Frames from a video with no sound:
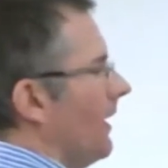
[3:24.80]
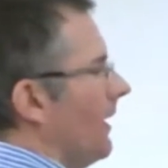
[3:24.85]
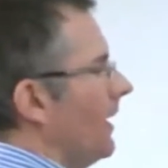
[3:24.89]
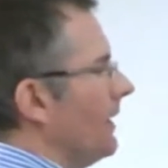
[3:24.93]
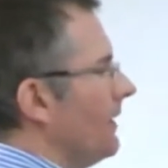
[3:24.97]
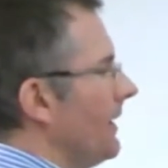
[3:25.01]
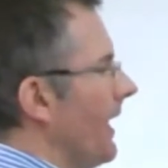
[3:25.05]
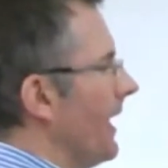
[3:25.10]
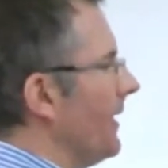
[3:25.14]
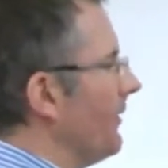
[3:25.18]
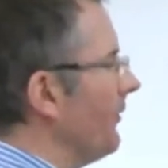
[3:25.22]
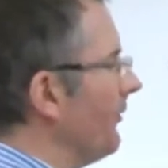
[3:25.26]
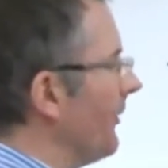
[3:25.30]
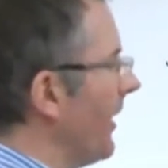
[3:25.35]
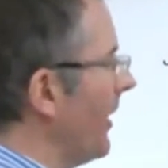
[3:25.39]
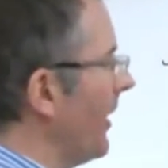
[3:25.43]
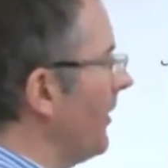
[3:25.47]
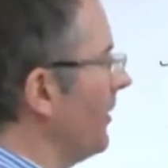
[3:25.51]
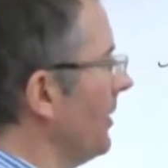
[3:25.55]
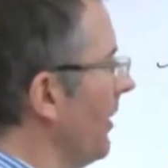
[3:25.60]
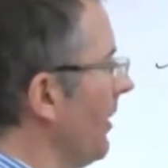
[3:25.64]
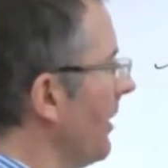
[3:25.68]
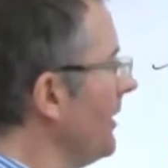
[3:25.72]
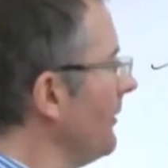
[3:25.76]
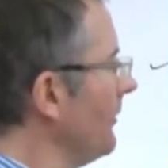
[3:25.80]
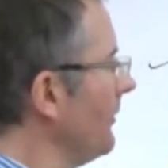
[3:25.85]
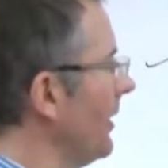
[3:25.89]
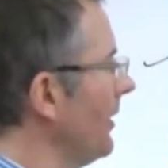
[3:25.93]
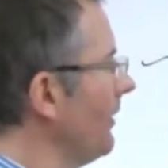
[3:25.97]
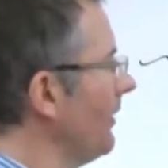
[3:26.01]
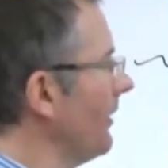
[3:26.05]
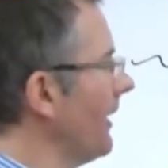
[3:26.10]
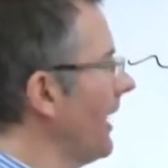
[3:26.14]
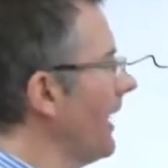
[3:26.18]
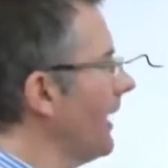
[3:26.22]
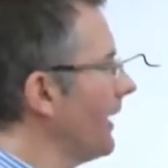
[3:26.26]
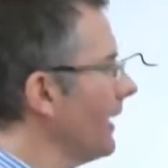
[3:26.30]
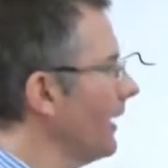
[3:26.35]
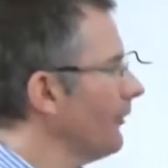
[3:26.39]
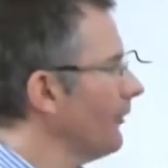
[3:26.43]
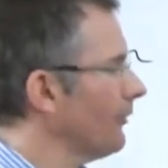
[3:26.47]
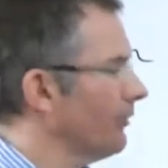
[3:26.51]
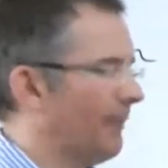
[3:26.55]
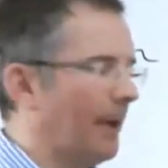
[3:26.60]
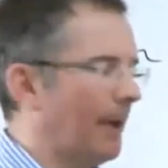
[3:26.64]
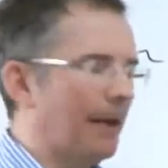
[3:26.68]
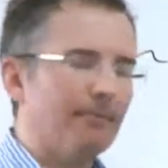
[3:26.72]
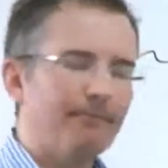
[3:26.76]
and lends out 90 to that
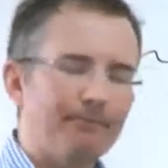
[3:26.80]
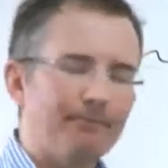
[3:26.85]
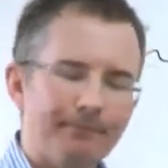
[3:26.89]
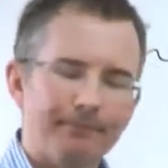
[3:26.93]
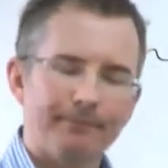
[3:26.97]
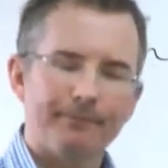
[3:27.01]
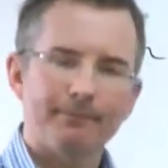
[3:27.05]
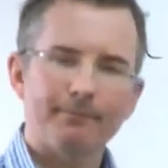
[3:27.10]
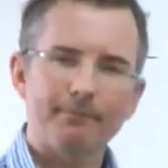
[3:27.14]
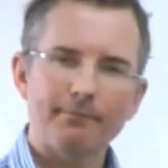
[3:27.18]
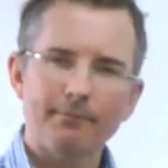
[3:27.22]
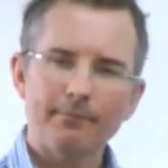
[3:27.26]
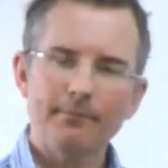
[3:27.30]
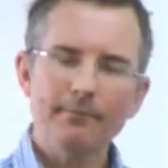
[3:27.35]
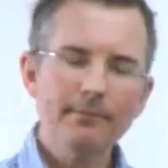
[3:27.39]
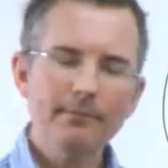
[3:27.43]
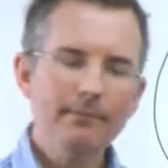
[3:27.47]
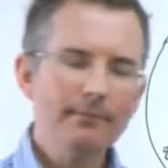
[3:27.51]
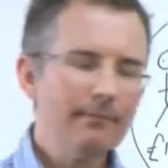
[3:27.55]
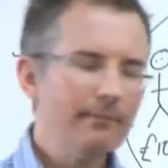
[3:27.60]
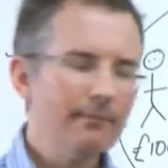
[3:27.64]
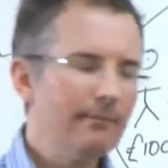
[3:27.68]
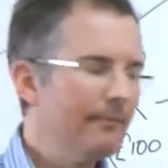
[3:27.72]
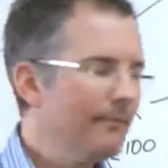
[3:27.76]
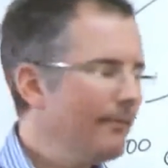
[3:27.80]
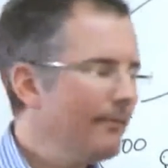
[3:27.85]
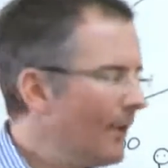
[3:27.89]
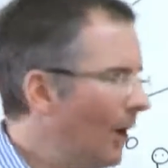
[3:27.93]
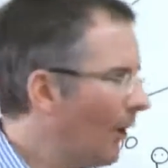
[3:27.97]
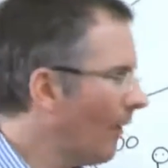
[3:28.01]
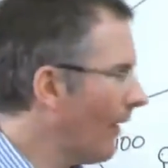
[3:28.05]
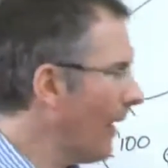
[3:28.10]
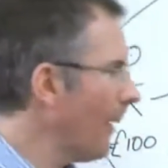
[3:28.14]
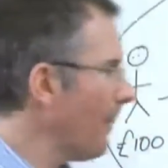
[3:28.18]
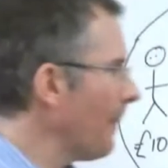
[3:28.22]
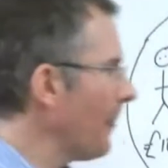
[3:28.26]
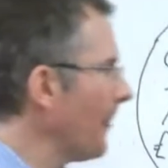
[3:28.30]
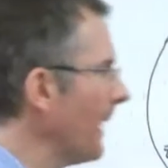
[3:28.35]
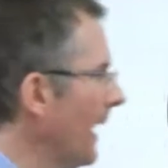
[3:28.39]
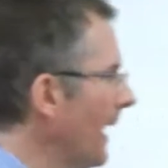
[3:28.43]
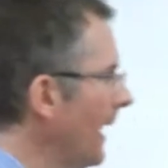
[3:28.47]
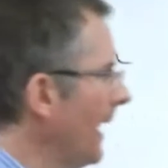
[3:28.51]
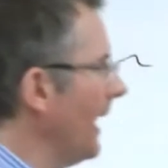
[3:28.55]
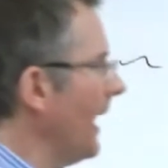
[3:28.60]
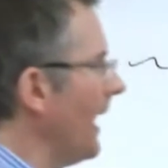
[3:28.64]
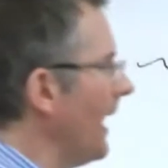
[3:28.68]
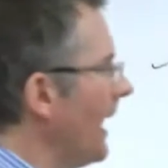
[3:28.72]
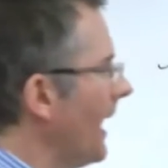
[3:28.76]
customer. All right,
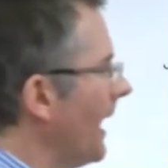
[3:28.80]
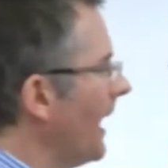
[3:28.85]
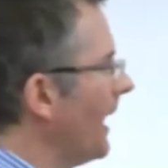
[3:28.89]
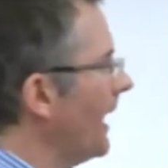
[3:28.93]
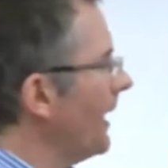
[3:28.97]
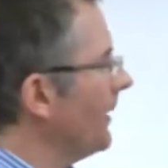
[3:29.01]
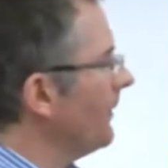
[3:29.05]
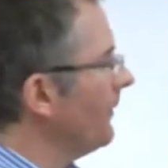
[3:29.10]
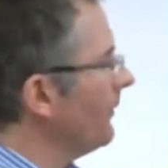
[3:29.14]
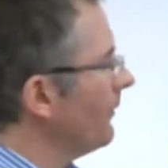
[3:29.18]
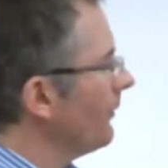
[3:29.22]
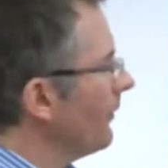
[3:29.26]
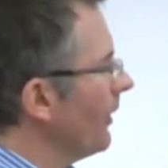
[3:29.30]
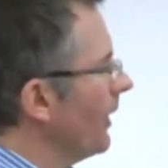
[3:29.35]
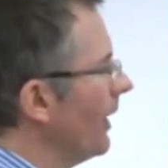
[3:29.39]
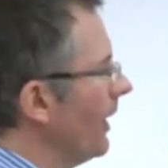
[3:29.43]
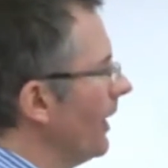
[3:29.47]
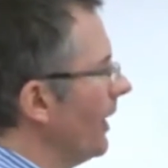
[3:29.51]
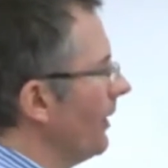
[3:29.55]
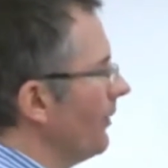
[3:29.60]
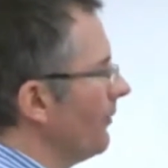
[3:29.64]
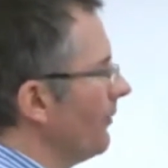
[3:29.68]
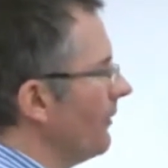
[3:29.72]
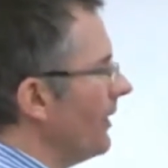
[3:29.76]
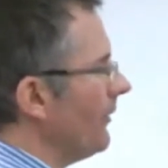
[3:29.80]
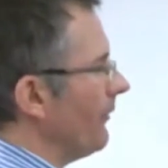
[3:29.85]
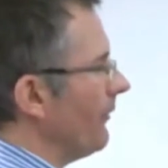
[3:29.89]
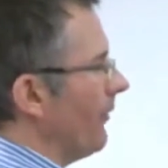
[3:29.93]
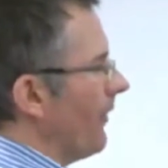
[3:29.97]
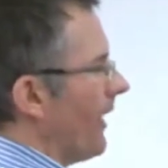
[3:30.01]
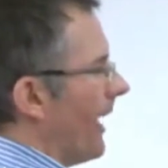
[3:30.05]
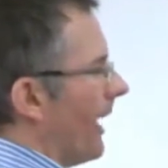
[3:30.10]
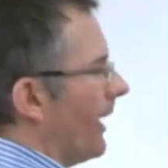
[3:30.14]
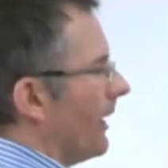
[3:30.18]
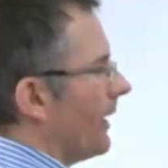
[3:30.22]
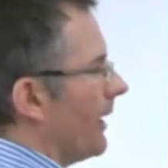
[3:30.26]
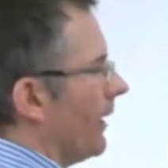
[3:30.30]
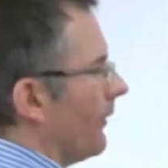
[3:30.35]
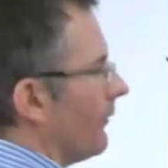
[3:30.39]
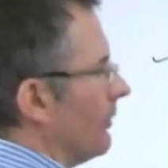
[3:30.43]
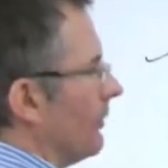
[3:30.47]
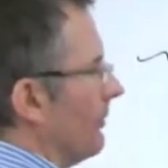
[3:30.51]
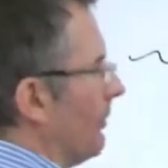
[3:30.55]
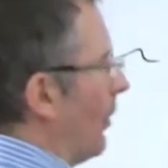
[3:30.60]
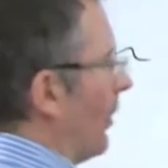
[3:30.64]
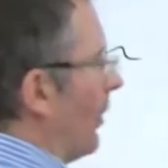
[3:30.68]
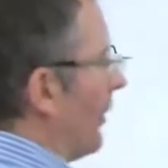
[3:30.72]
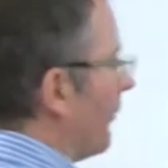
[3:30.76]
and the reason that
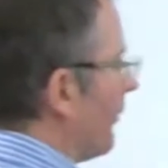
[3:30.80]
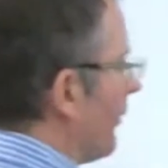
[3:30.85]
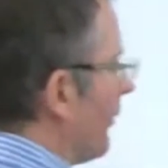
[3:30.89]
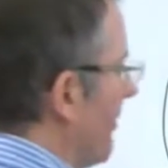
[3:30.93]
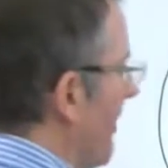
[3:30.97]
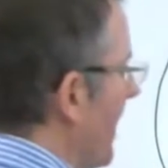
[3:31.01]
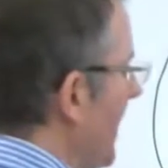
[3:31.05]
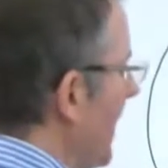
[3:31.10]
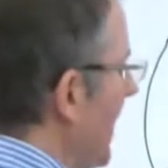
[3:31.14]
customer wants the